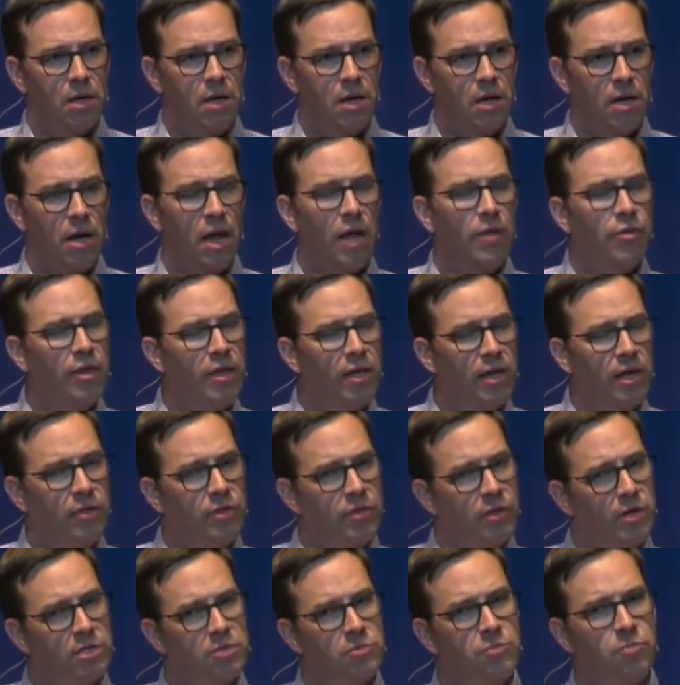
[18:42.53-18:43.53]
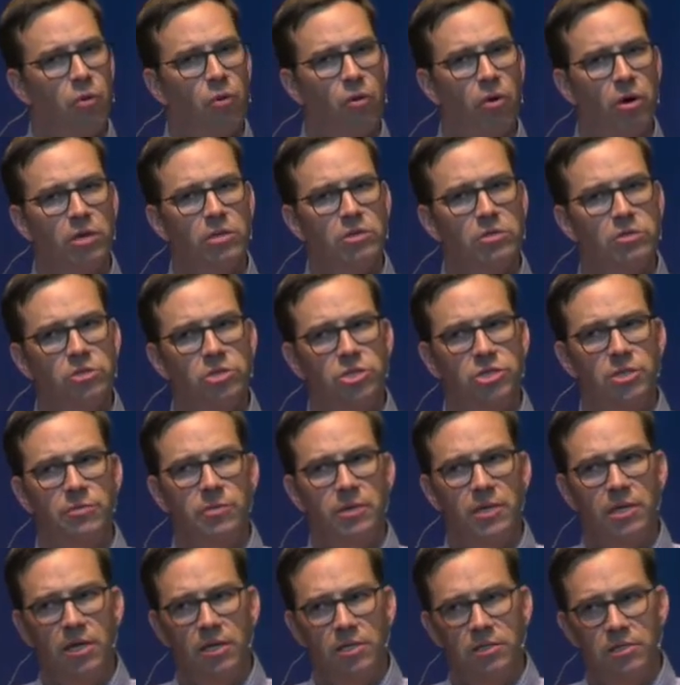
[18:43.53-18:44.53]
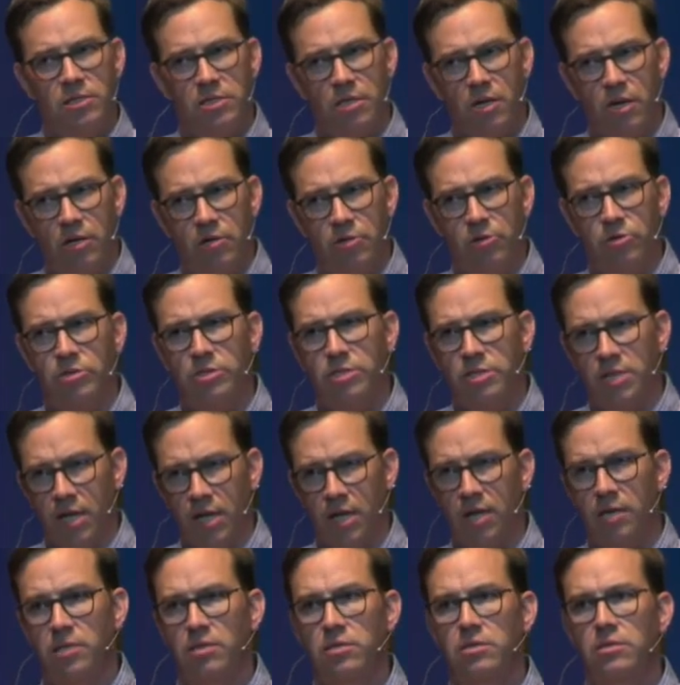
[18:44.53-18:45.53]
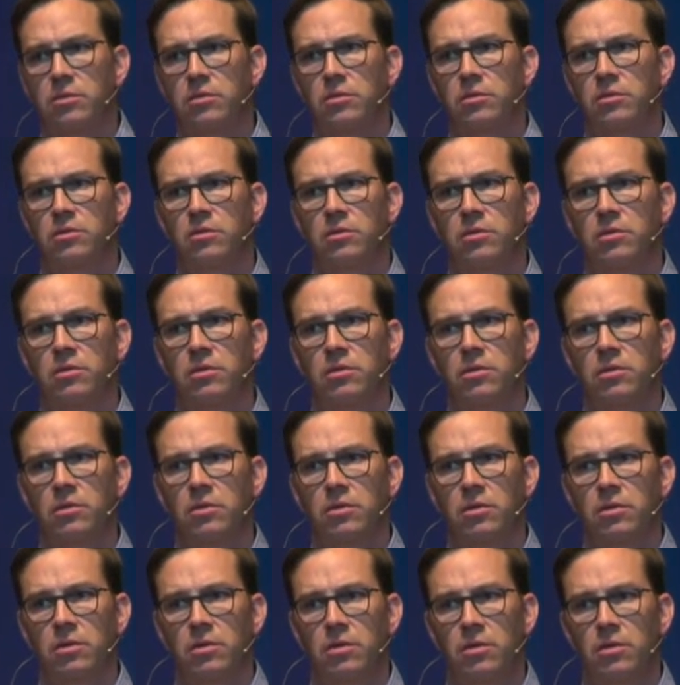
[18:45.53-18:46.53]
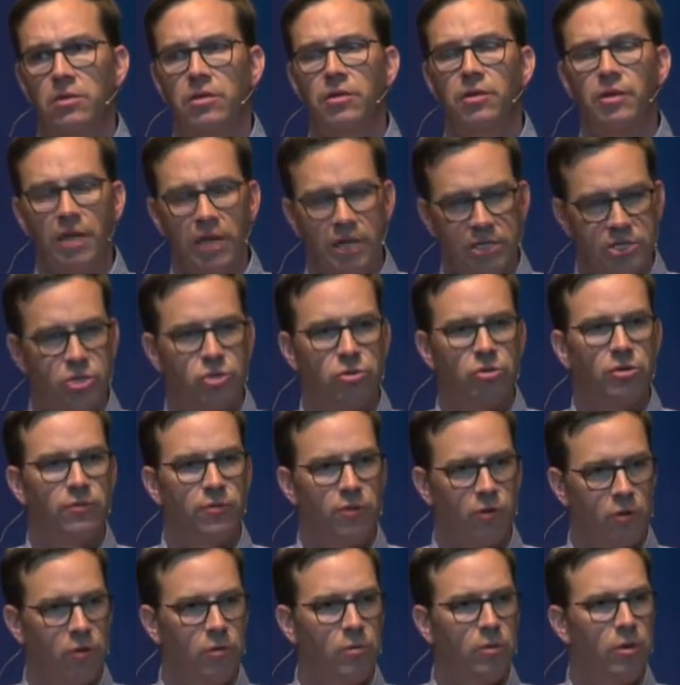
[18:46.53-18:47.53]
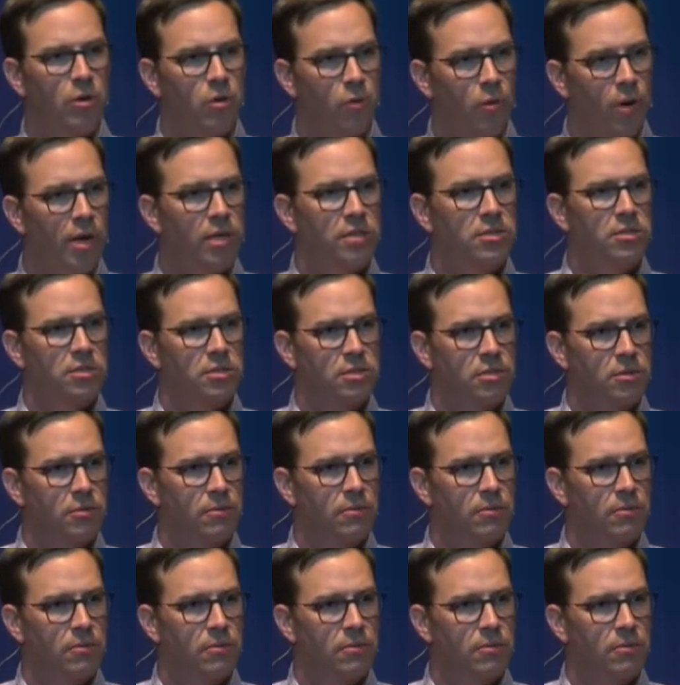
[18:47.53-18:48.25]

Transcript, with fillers: And I think at this point, she begins to understand the nature of her request.